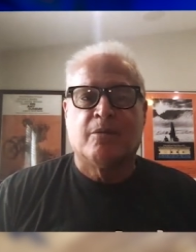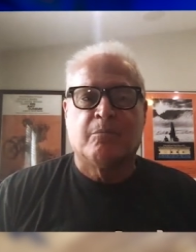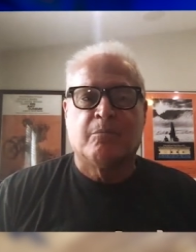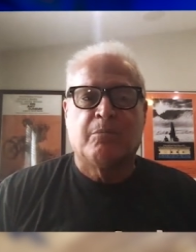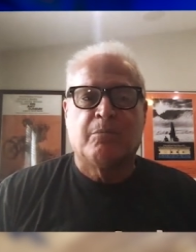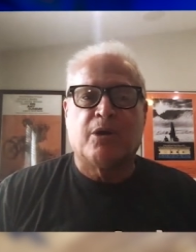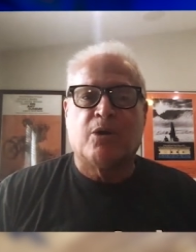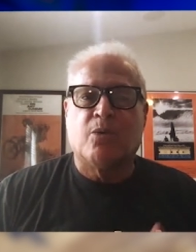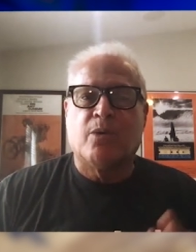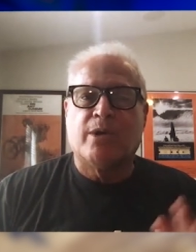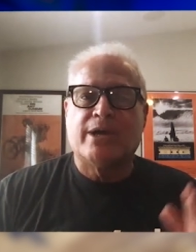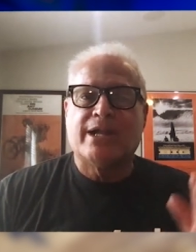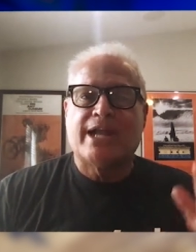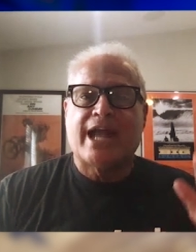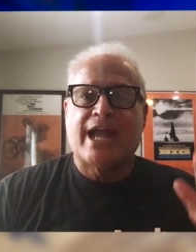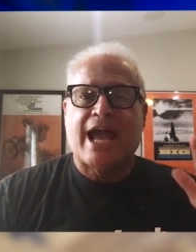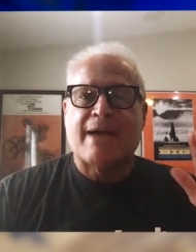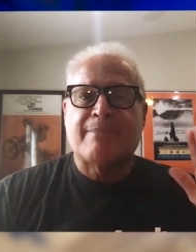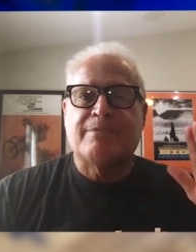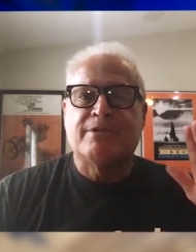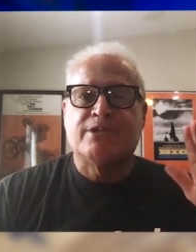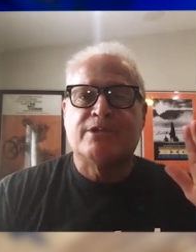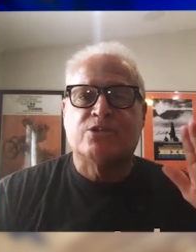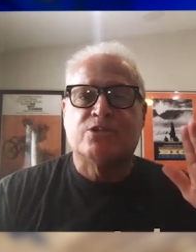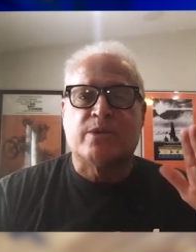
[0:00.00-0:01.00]
But what
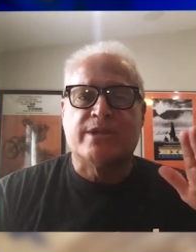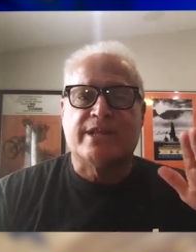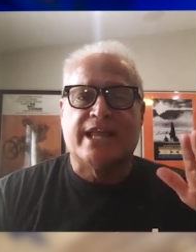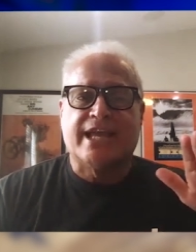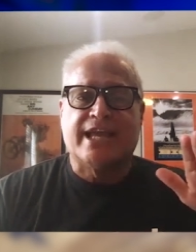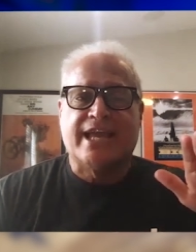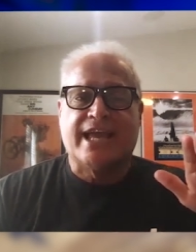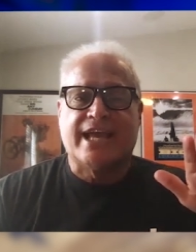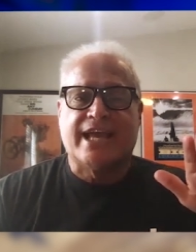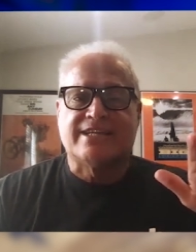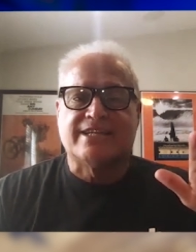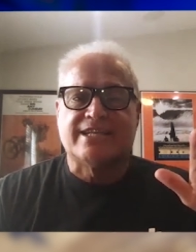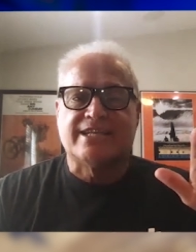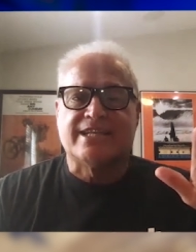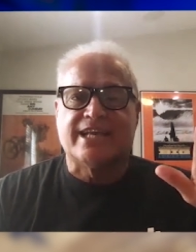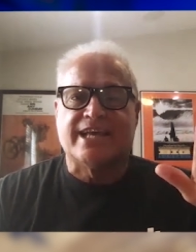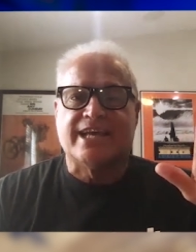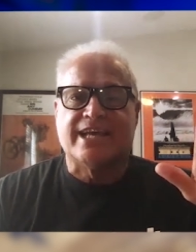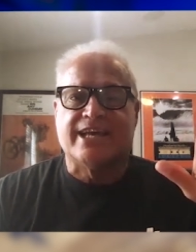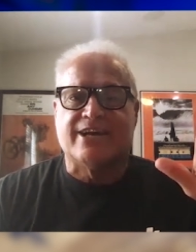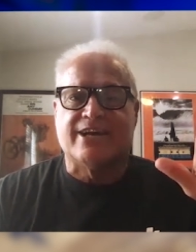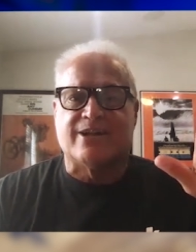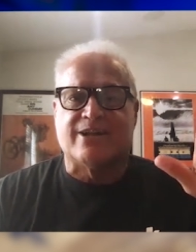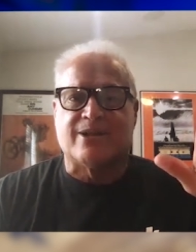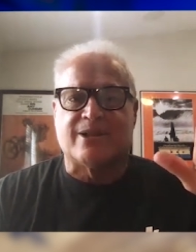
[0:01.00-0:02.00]
happens when they get to the
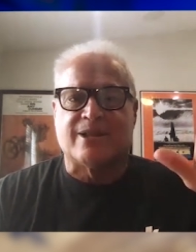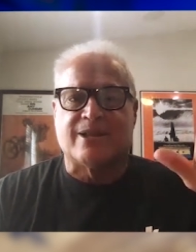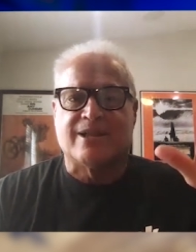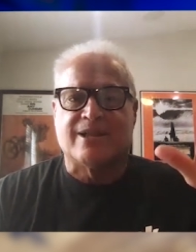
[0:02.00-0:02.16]
hill?